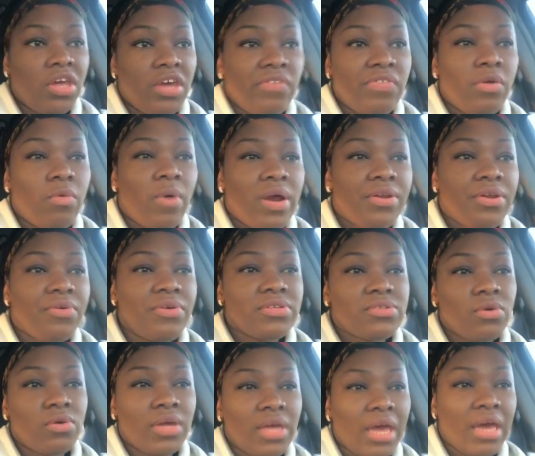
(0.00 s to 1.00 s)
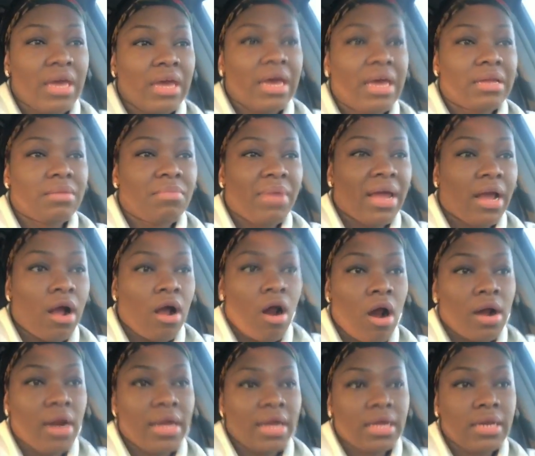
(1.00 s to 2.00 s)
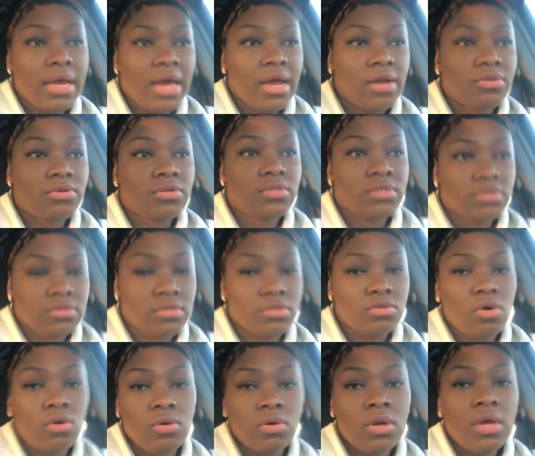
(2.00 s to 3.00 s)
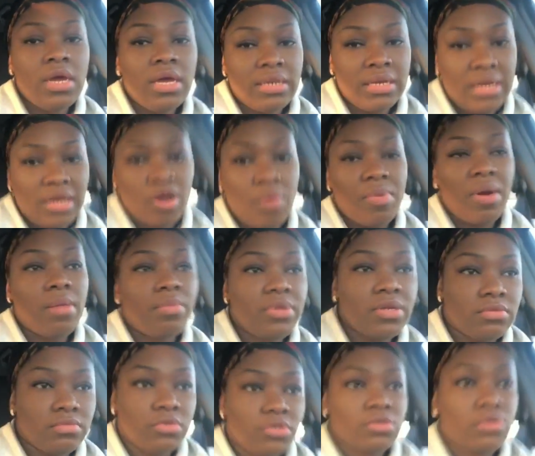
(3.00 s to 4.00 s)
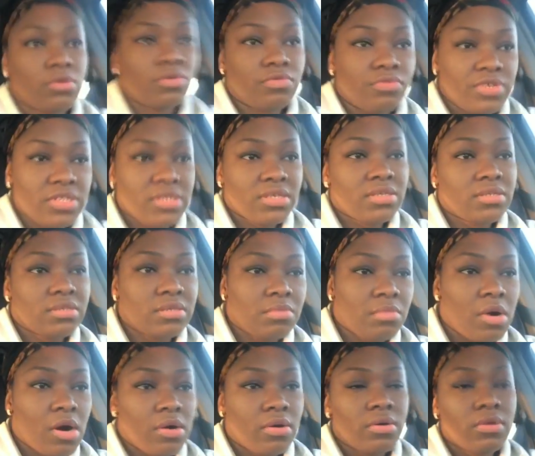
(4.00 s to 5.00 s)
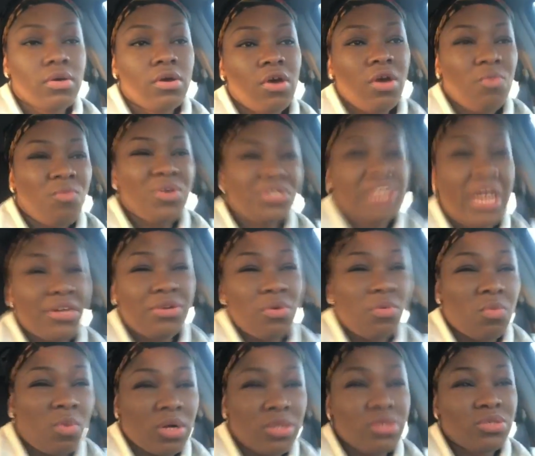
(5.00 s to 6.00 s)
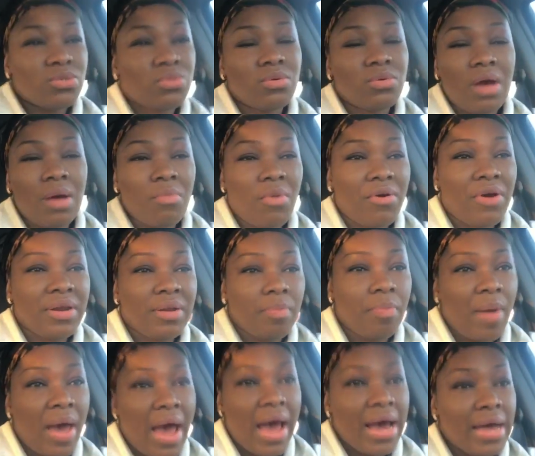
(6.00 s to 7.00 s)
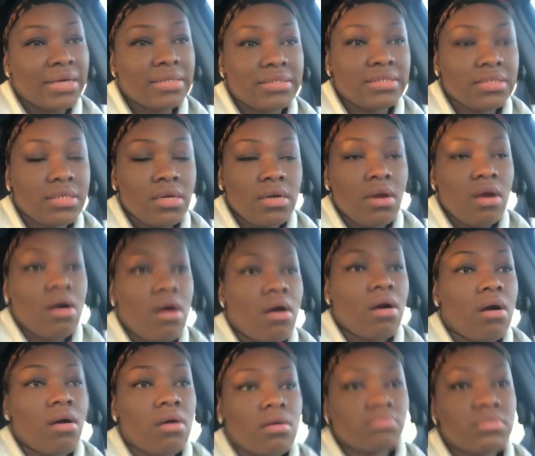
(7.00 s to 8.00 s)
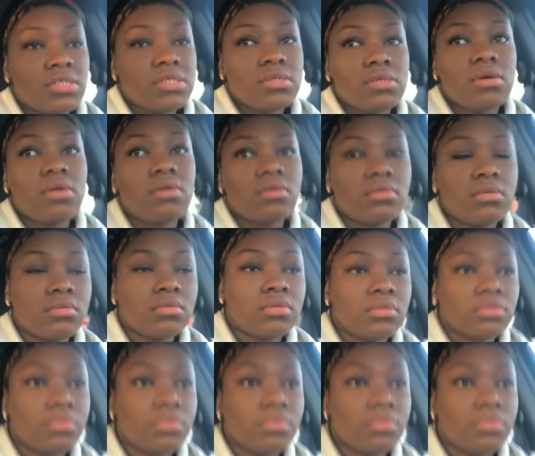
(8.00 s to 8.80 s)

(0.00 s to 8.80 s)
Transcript: If the weather is okay and my car can handle the snow, then I'll probably, risk it tomorrow, which I don't want to. I'm already packed. So